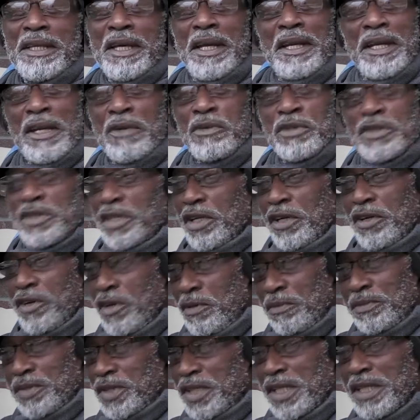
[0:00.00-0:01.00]
And they would say,
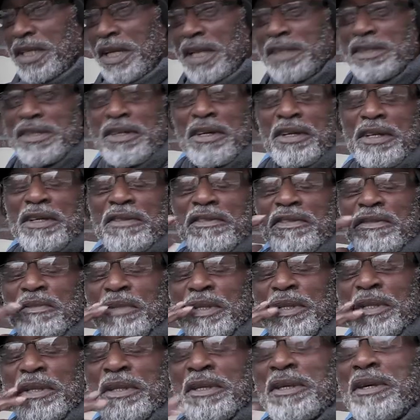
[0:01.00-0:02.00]
come sing that song there for
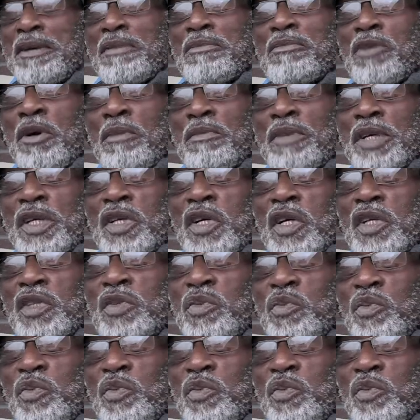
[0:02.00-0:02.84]
me. But because